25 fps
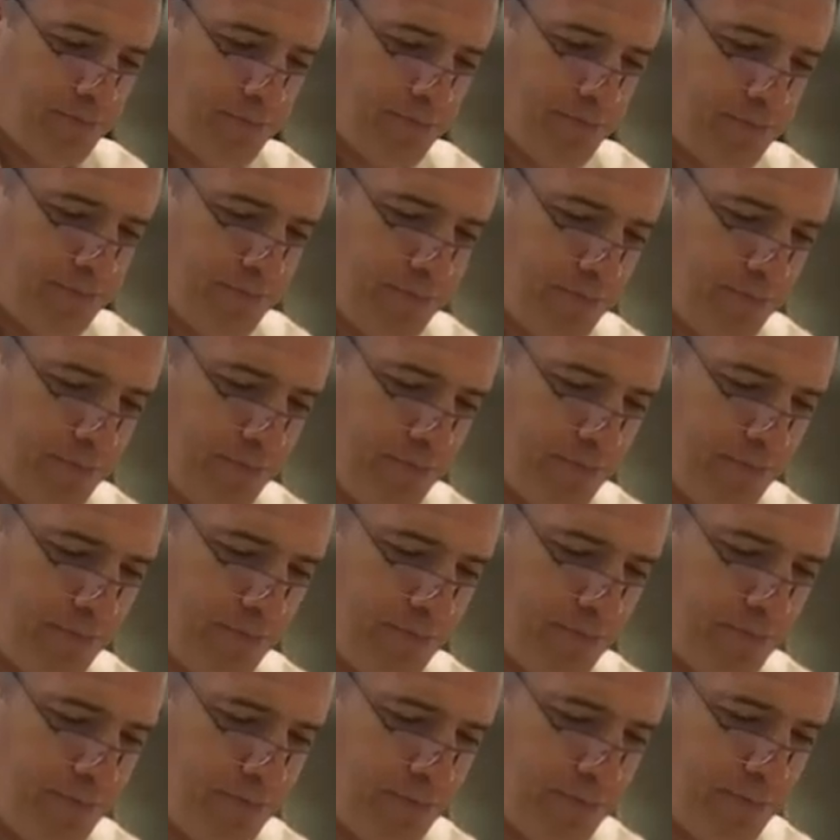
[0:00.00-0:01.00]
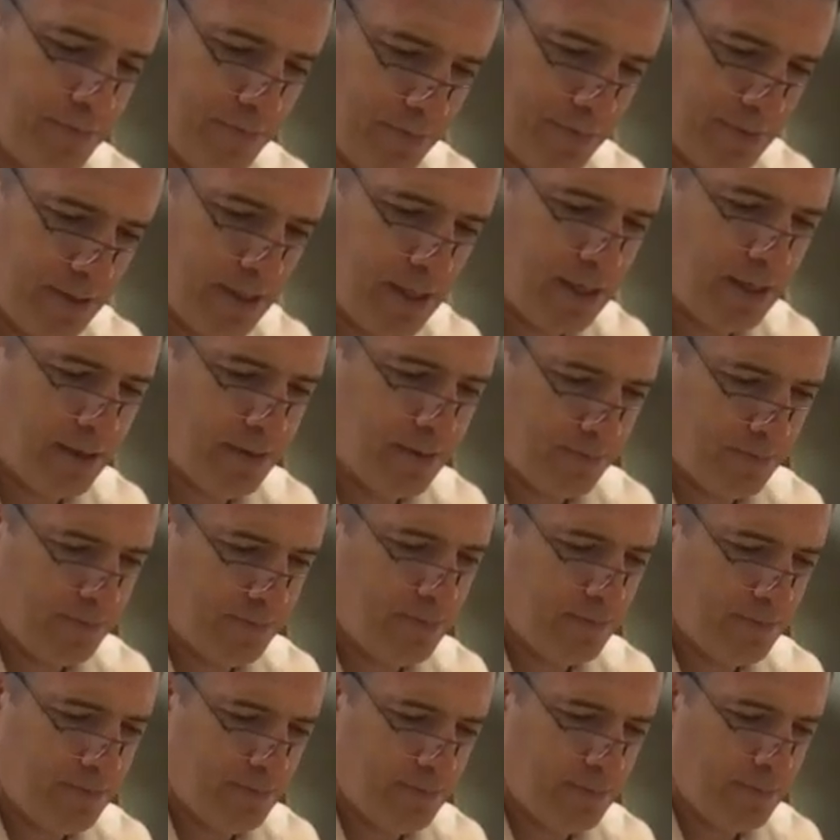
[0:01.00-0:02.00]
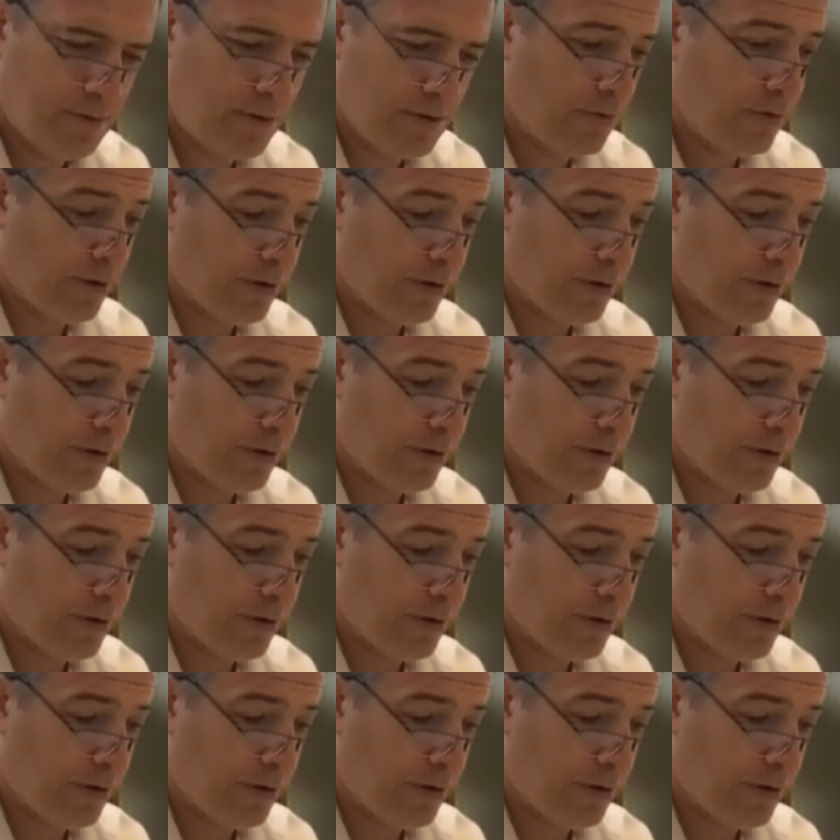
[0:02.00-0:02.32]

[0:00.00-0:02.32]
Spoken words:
Very good. Mishnah, one Mishnah. So how do